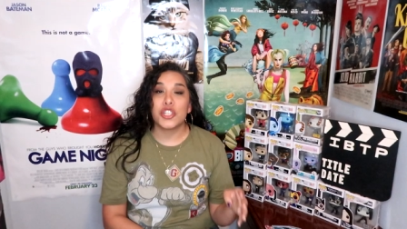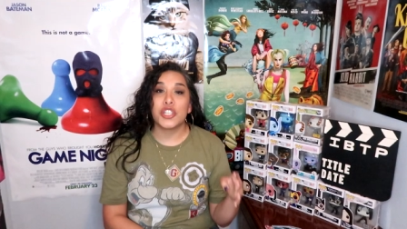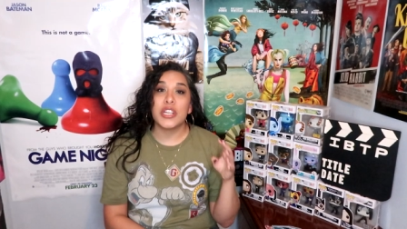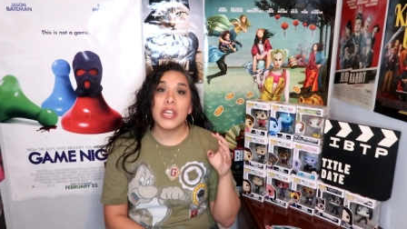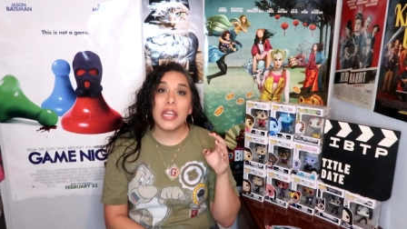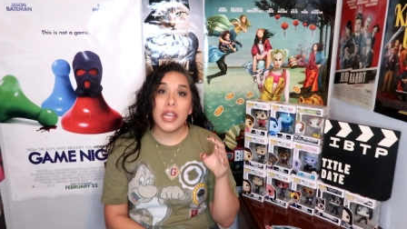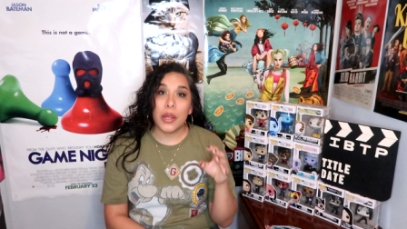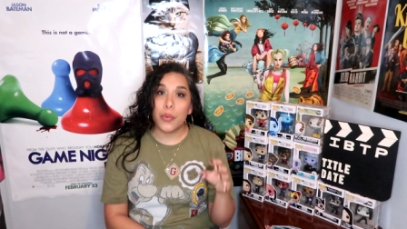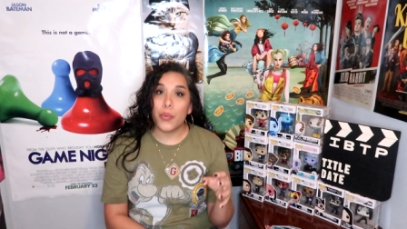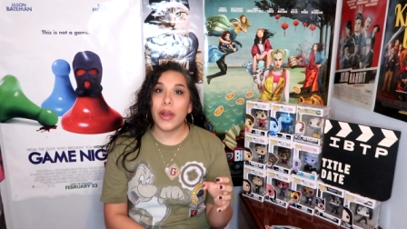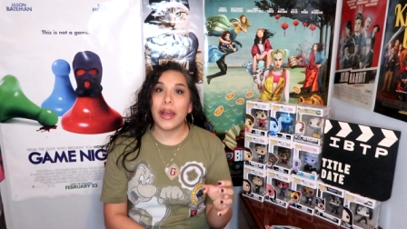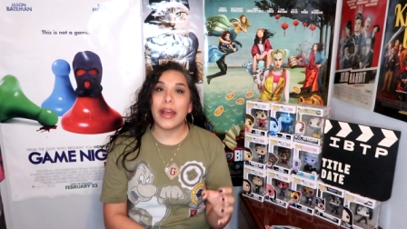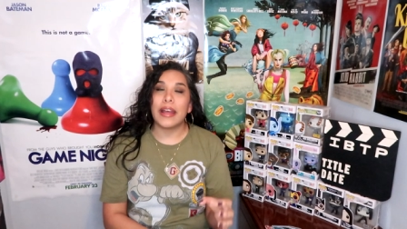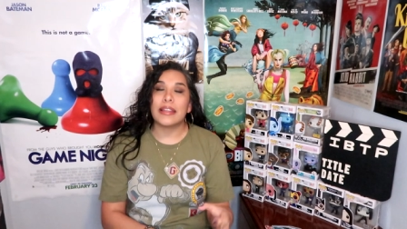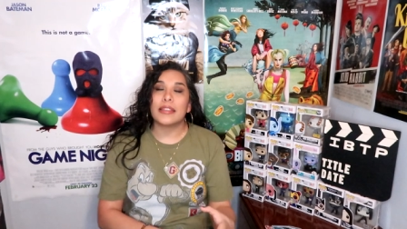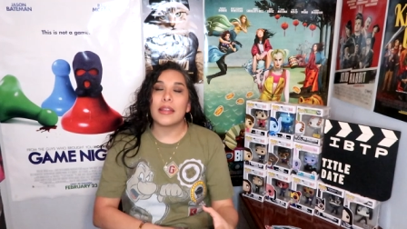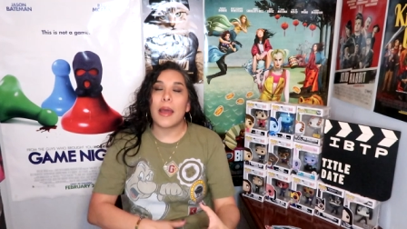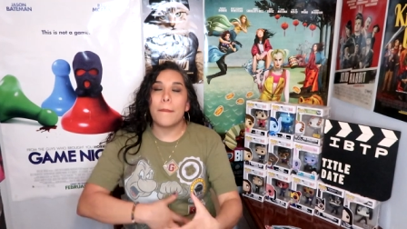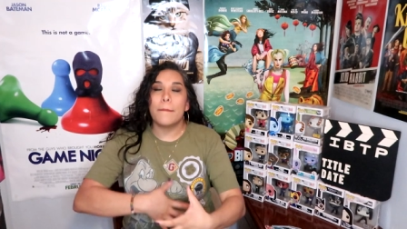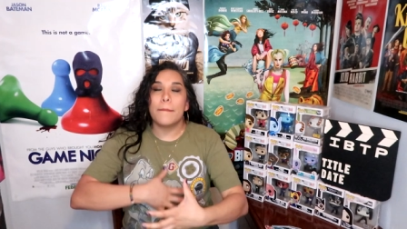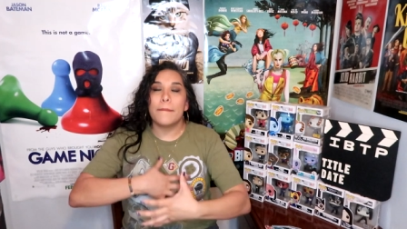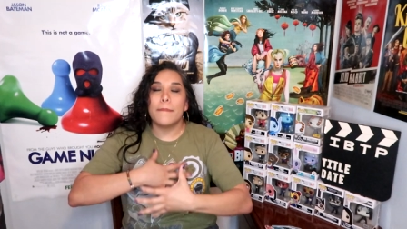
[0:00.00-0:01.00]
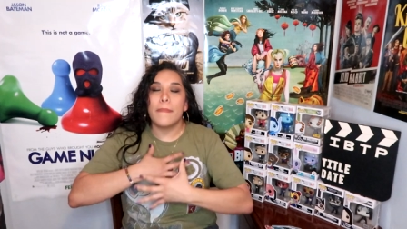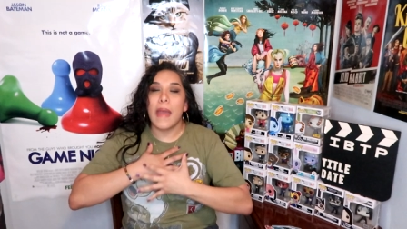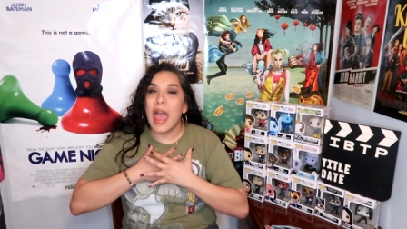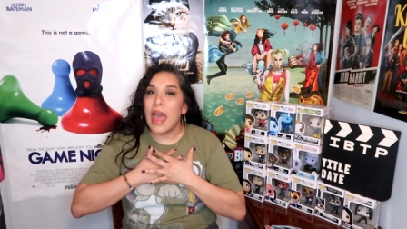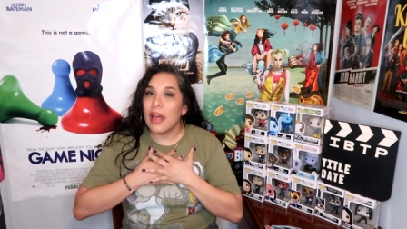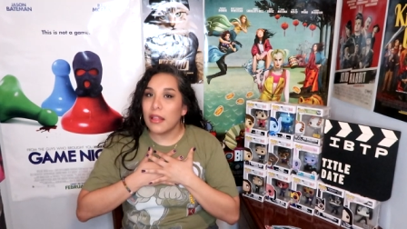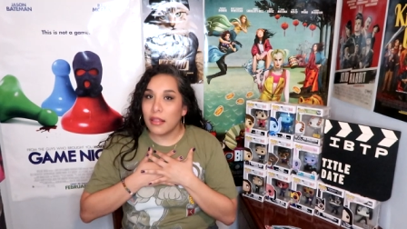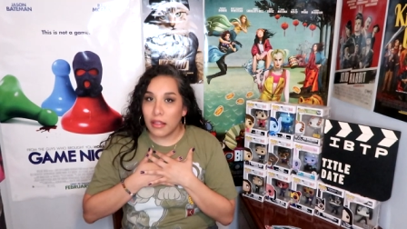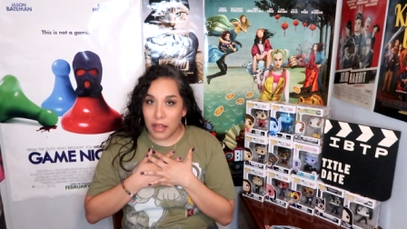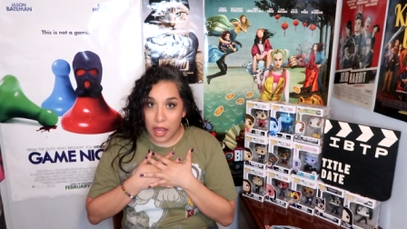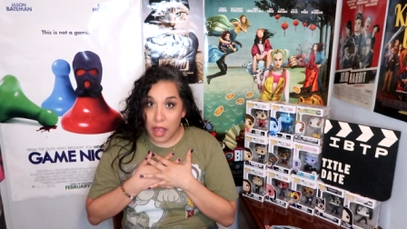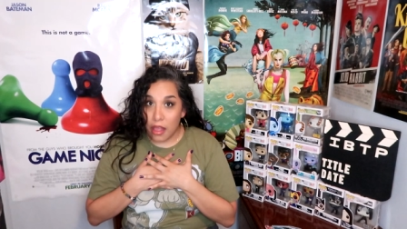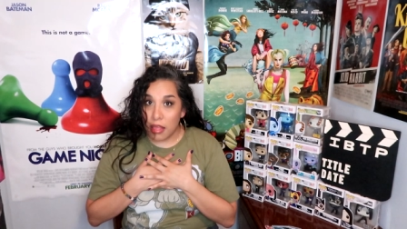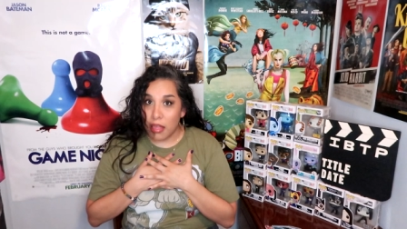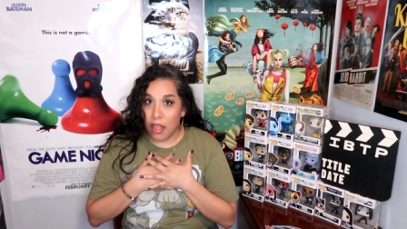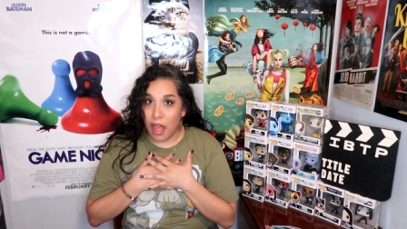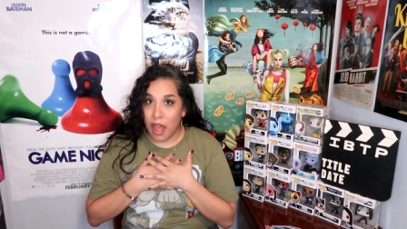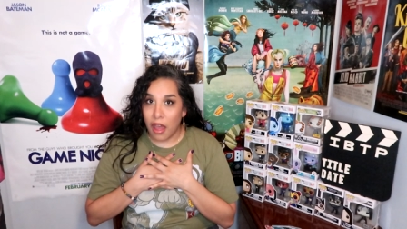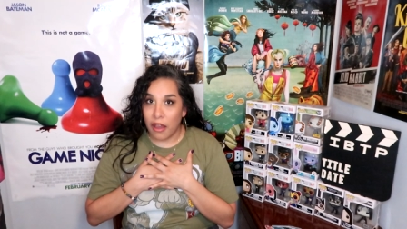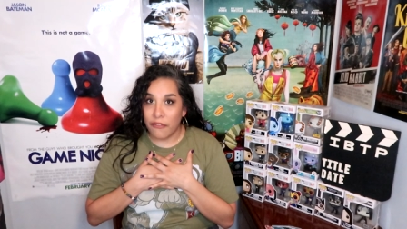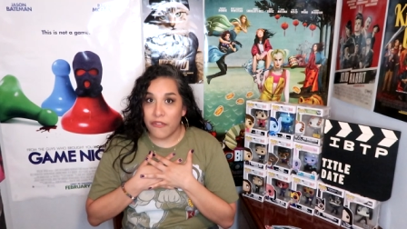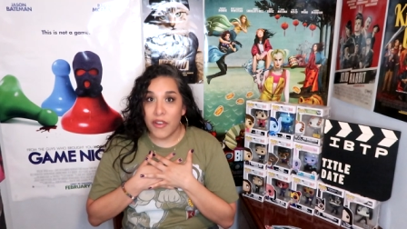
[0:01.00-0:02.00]
she was madly in
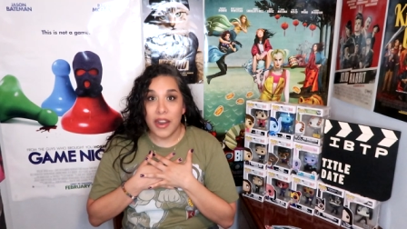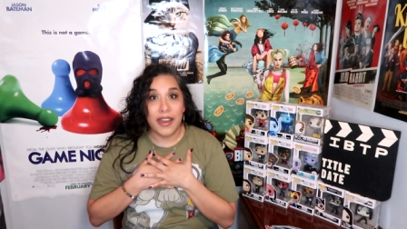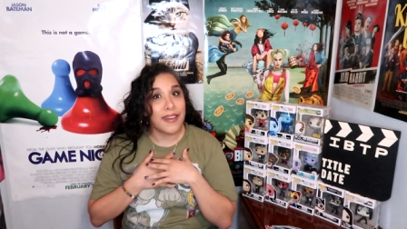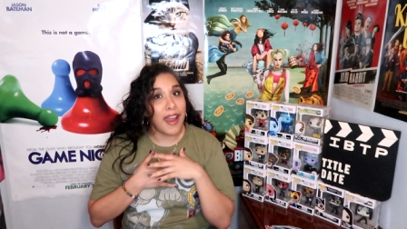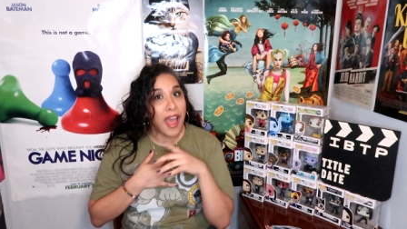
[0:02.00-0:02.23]
love,